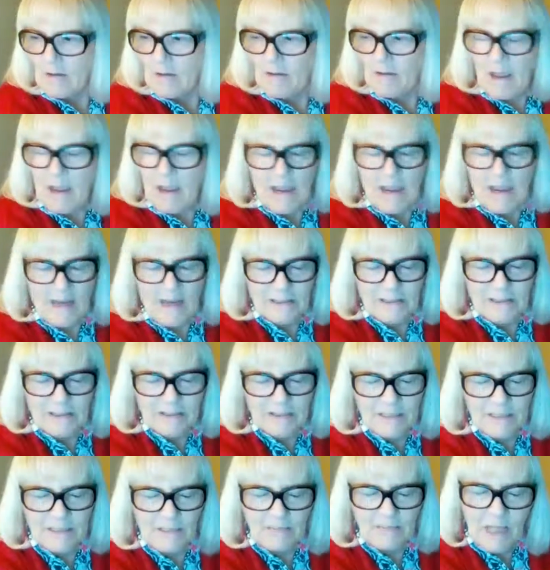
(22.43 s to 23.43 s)
And
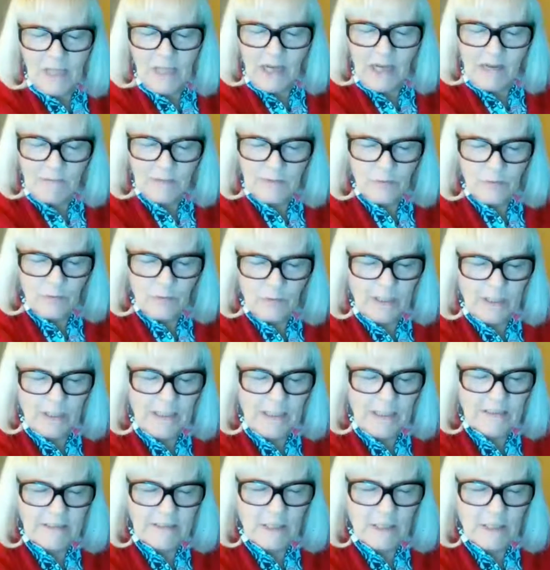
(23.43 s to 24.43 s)
sometimes when he's
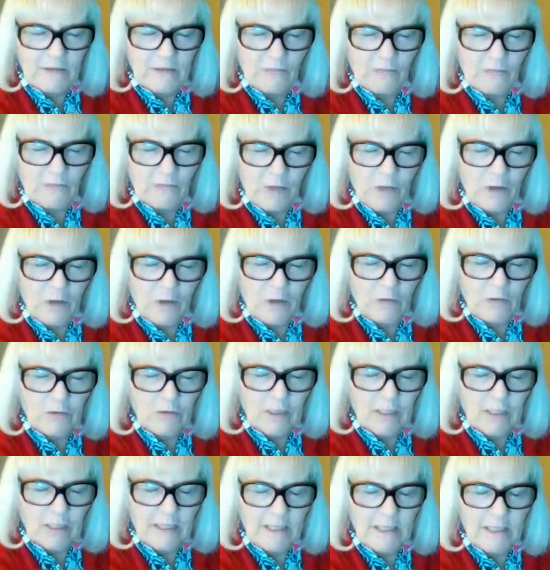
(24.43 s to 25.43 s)
on the road,
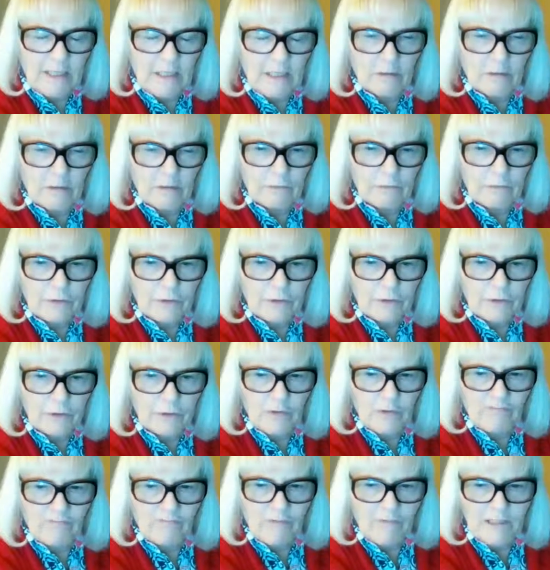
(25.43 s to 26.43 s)
he'll do a
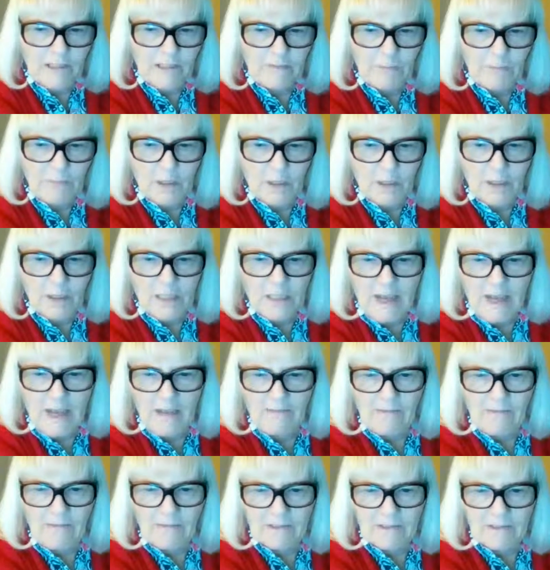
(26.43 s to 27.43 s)
Facebook Live
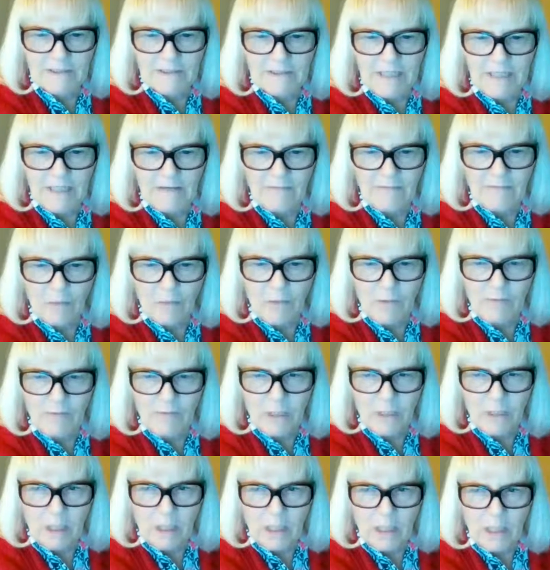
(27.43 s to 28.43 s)
instead of the
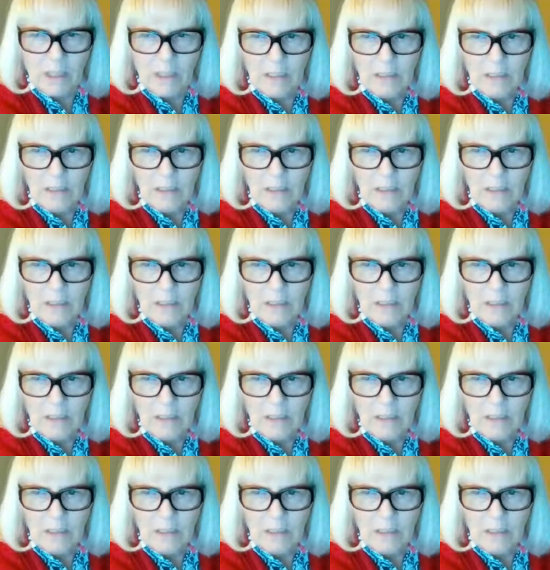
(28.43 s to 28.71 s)
webinar,